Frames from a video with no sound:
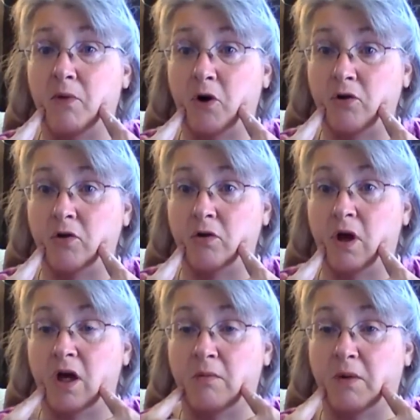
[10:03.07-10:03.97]
partial
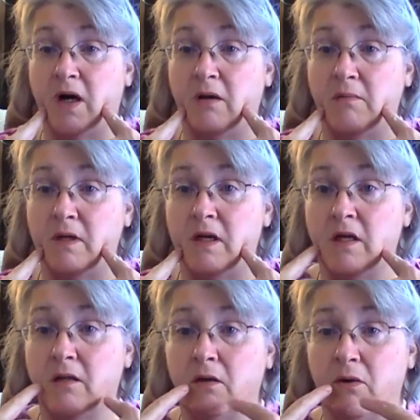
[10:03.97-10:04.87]
on the bottom.
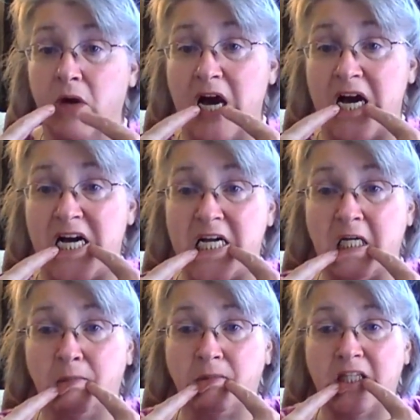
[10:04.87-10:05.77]
So
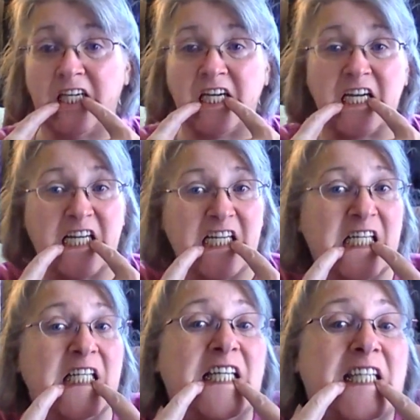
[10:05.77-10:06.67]
everything,
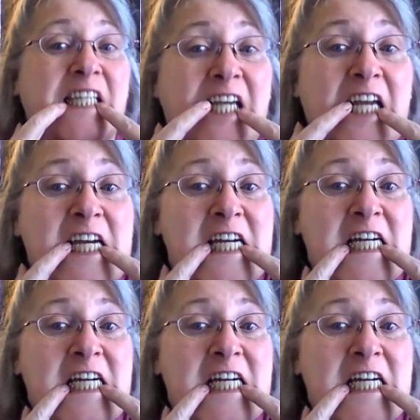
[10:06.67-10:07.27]
if you see